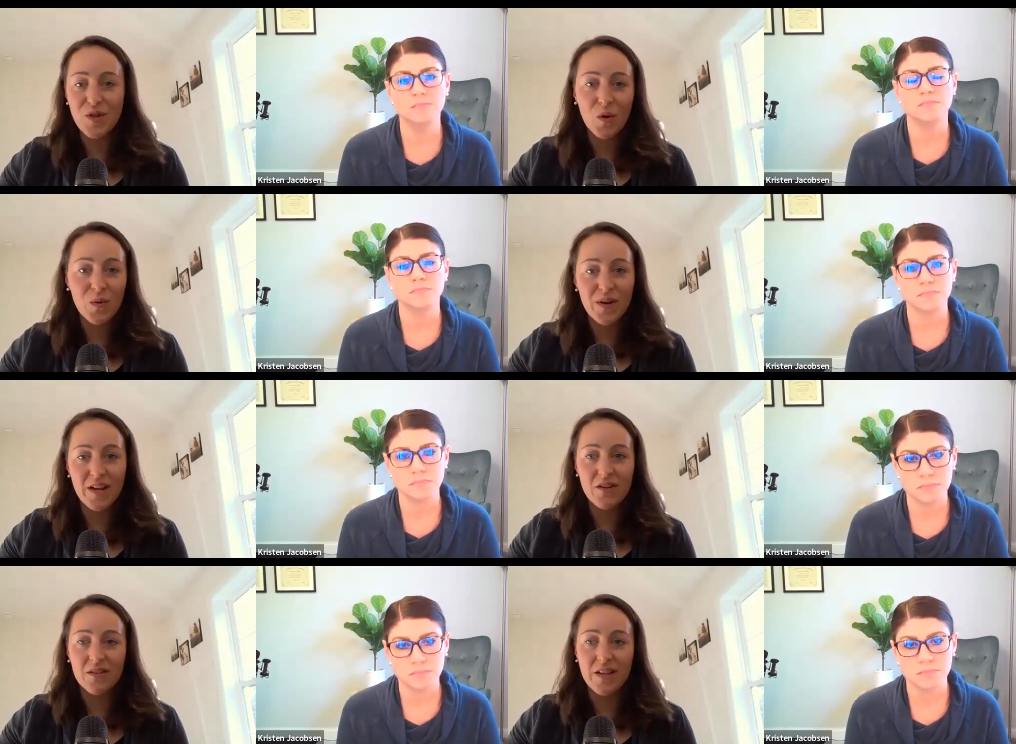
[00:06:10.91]
Speaker 1: you don't,
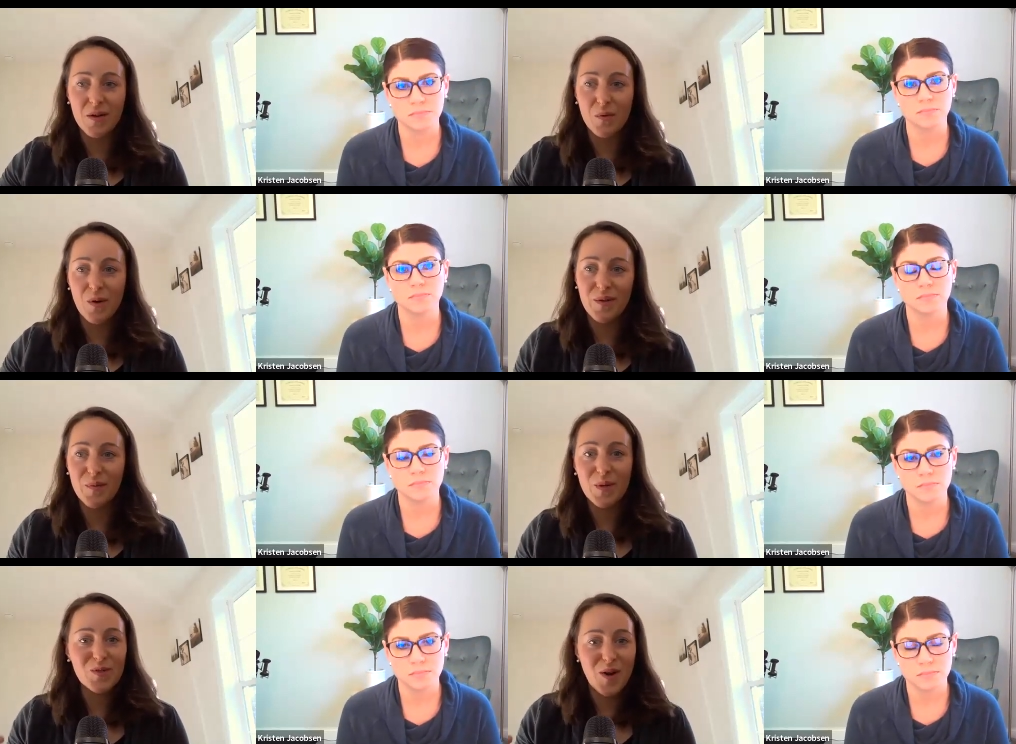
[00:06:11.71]
and you're like,
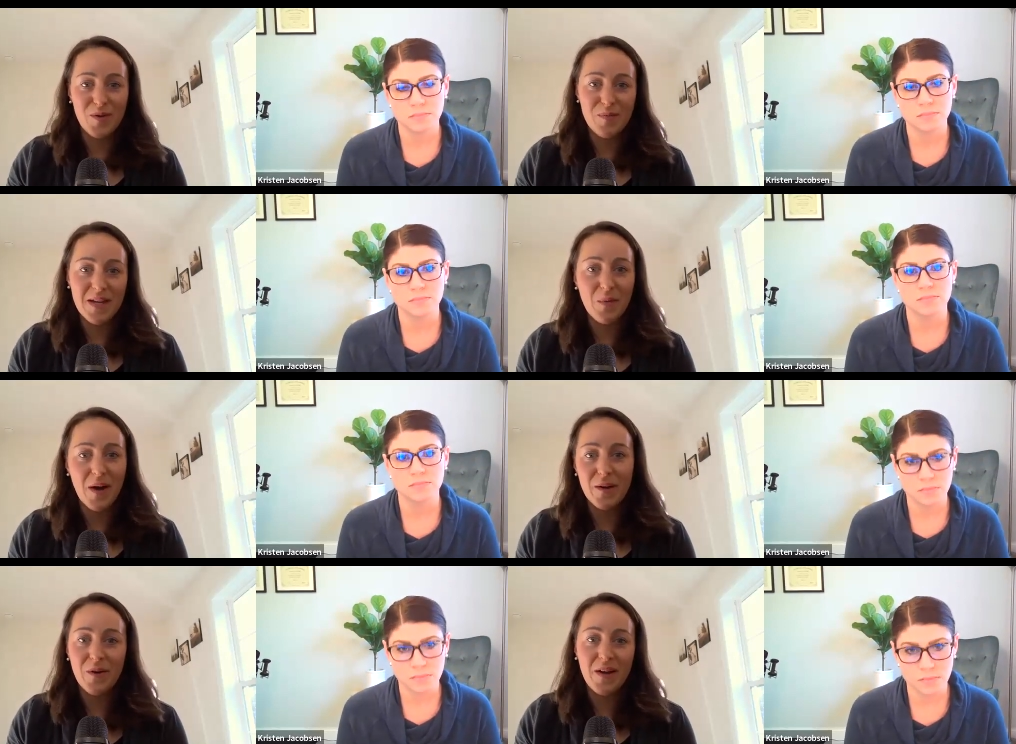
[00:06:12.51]
well, what's wrong with me?
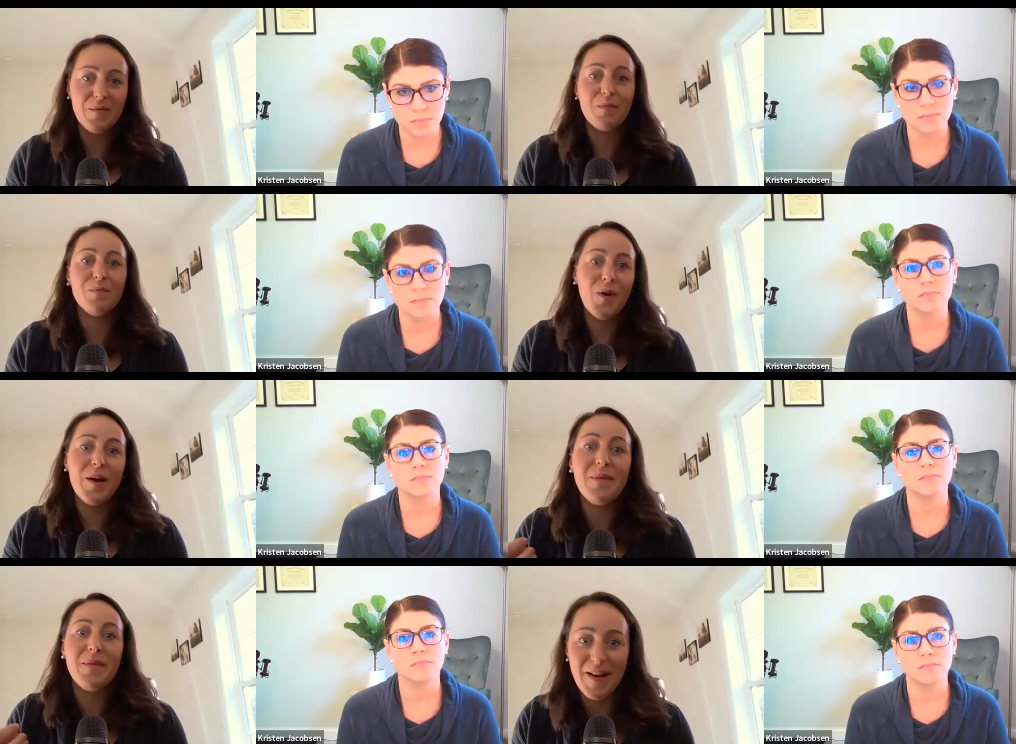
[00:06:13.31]
Why don't I
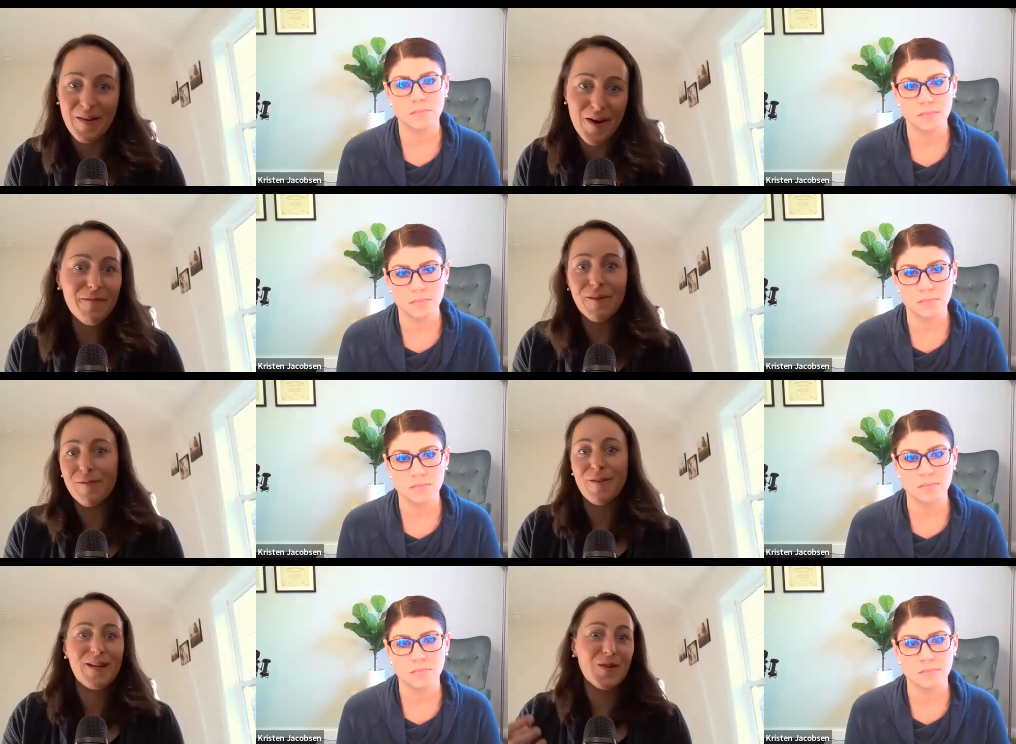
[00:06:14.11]
why am I not grateful
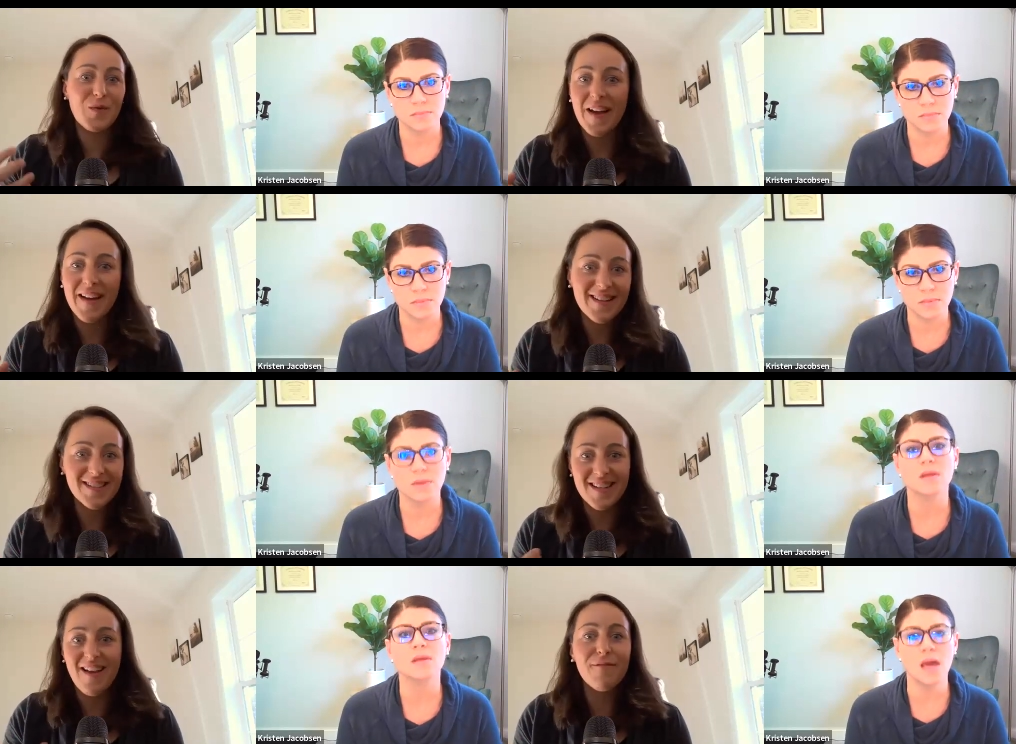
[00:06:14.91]
for this or why
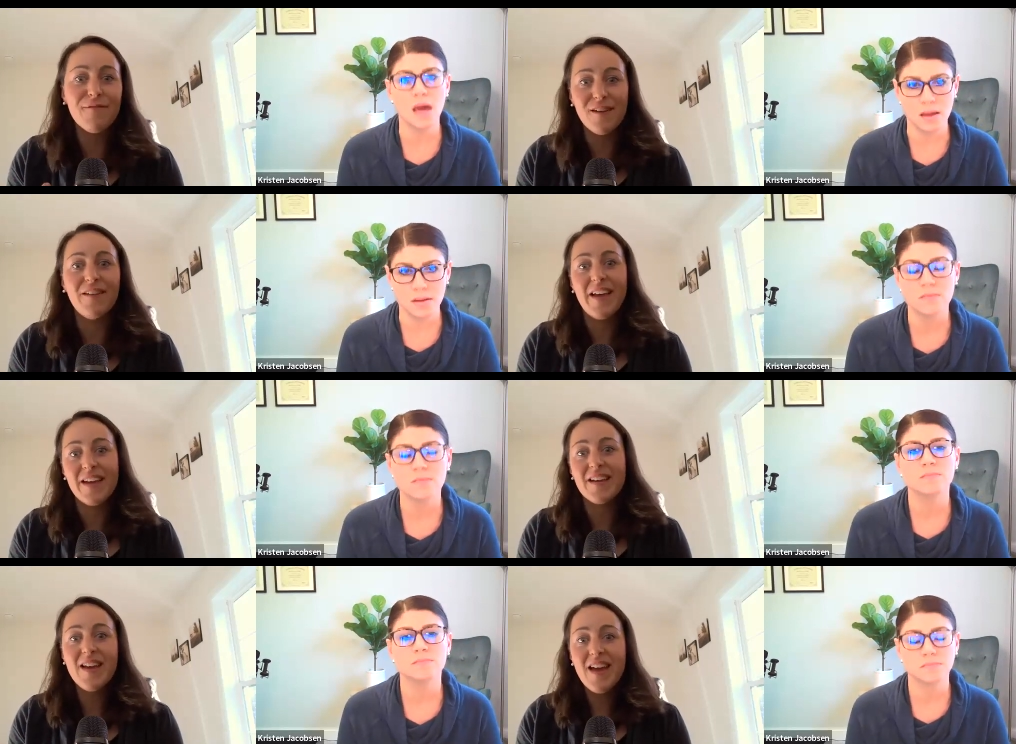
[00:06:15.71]
does it not yeah. Like